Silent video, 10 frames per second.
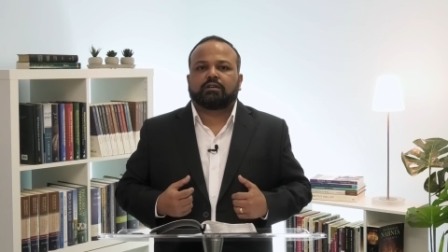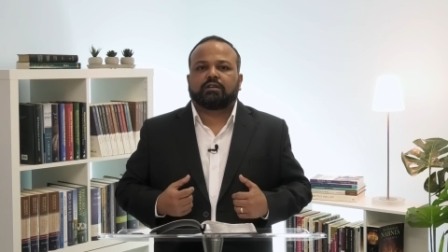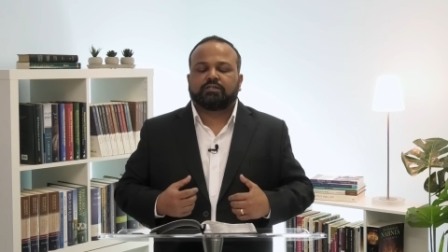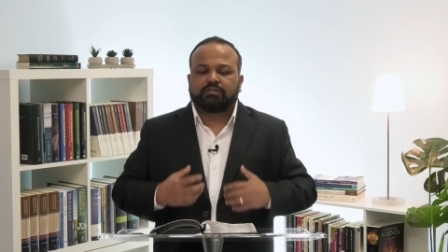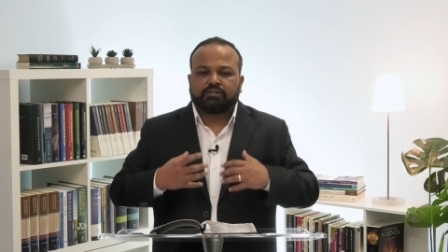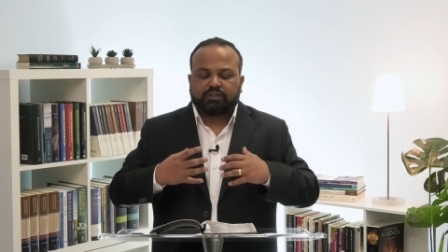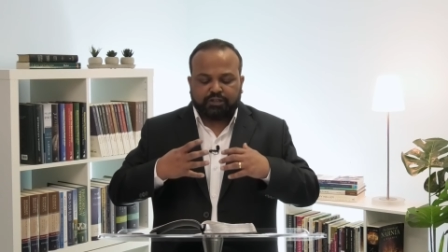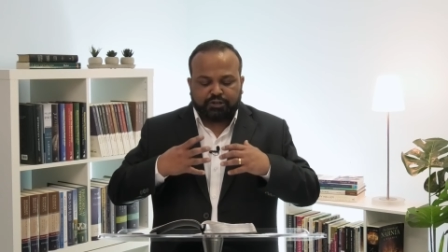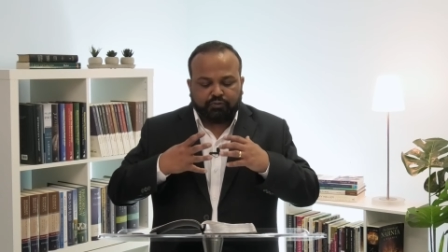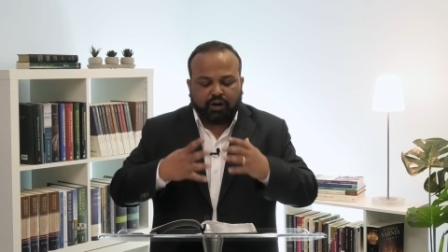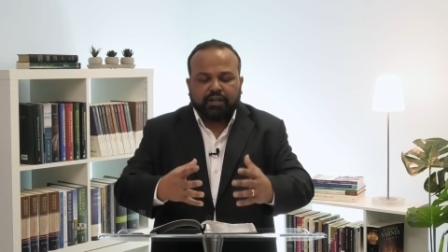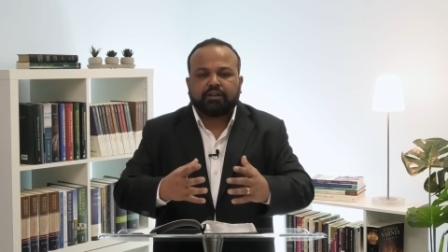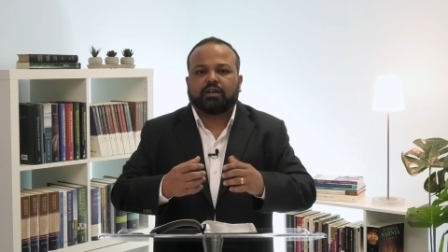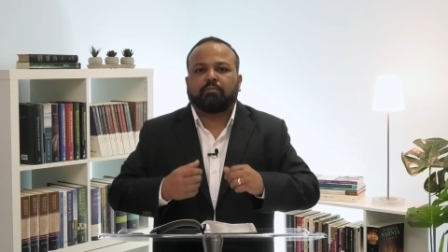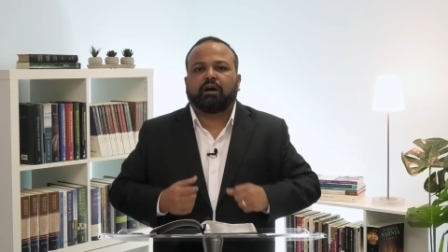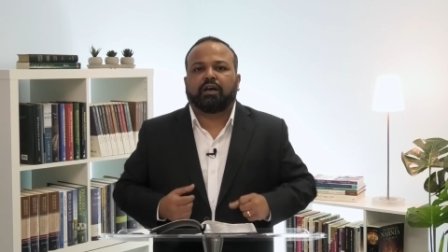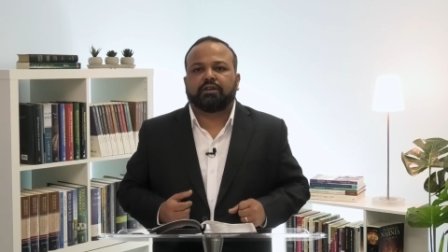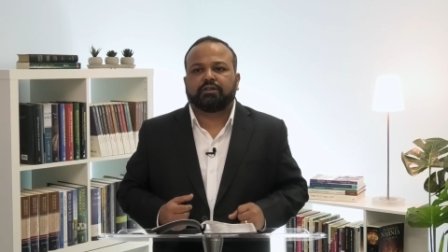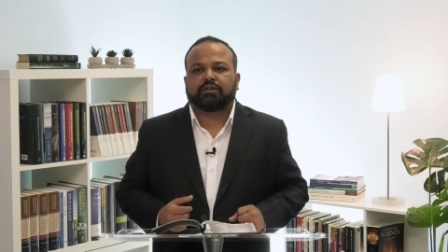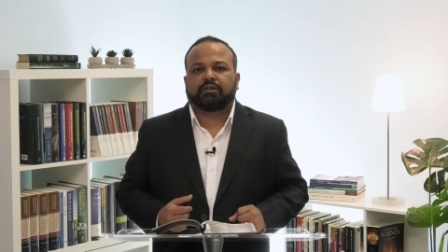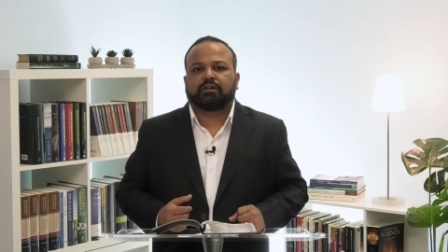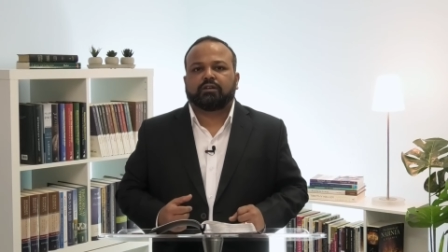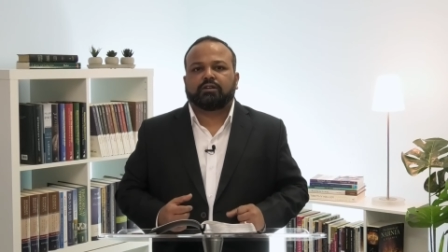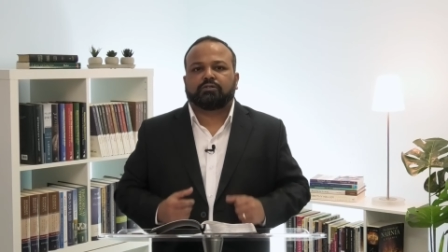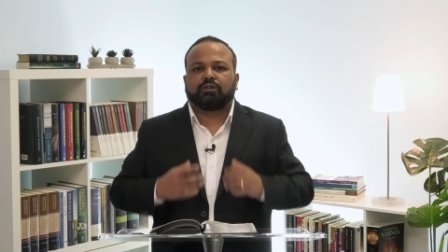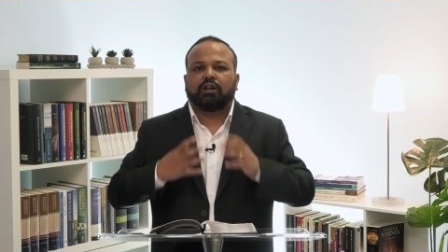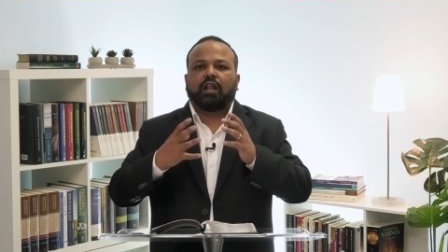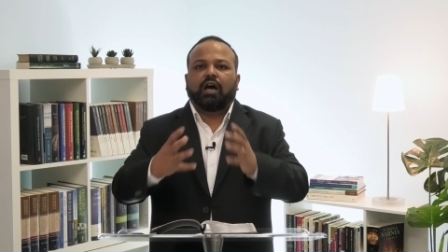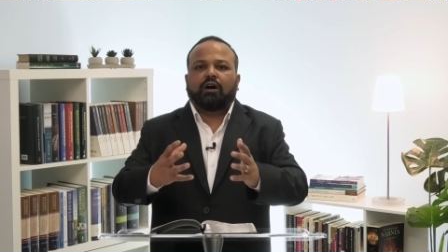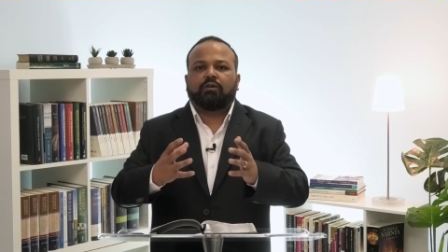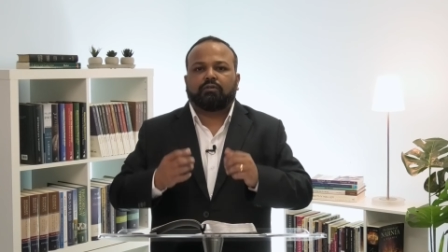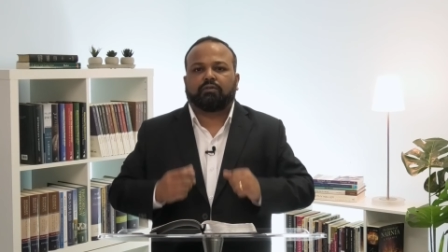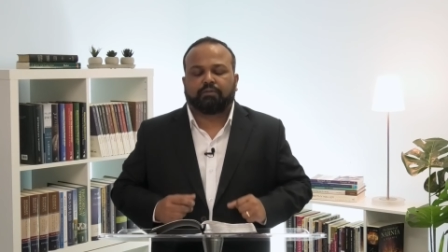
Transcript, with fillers: and this is a divine command to love.